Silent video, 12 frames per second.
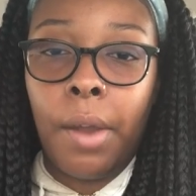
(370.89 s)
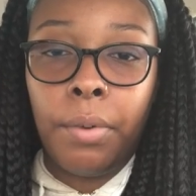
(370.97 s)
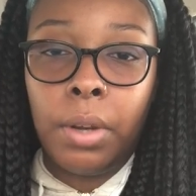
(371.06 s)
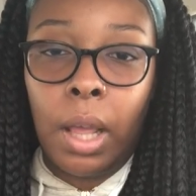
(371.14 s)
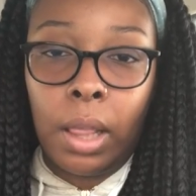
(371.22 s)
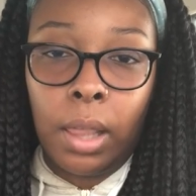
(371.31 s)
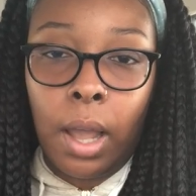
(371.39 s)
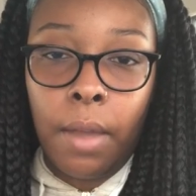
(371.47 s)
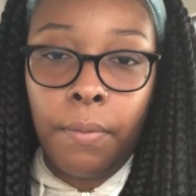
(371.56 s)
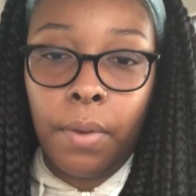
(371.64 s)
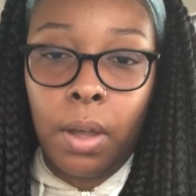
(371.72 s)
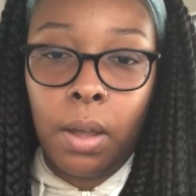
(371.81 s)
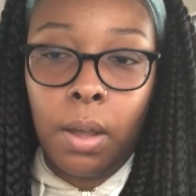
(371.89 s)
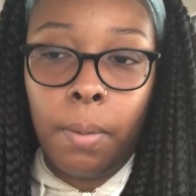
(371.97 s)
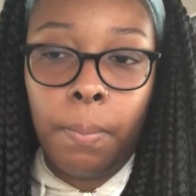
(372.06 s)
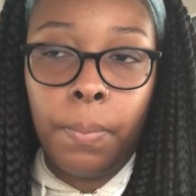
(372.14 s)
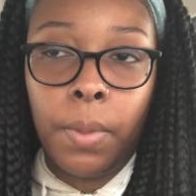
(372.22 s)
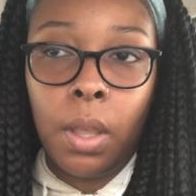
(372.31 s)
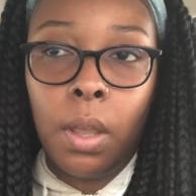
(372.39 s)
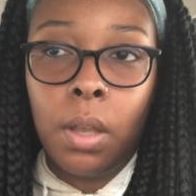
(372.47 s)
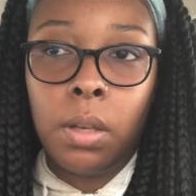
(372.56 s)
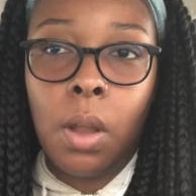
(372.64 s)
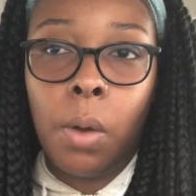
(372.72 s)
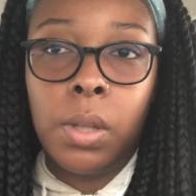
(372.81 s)
everyday life.
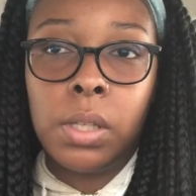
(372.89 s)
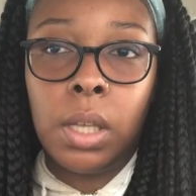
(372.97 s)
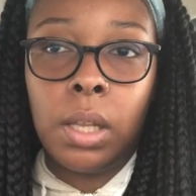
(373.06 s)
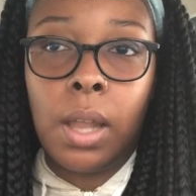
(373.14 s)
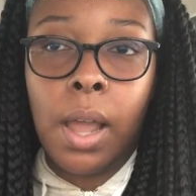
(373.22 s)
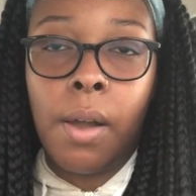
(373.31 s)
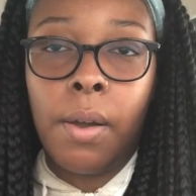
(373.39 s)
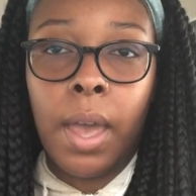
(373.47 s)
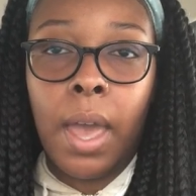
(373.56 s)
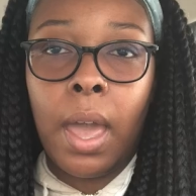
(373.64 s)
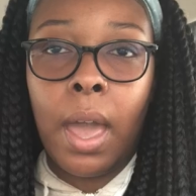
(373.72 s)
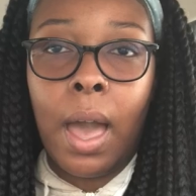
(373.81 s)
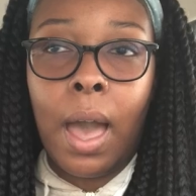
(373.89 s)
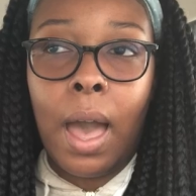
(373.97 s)
Noticing okay,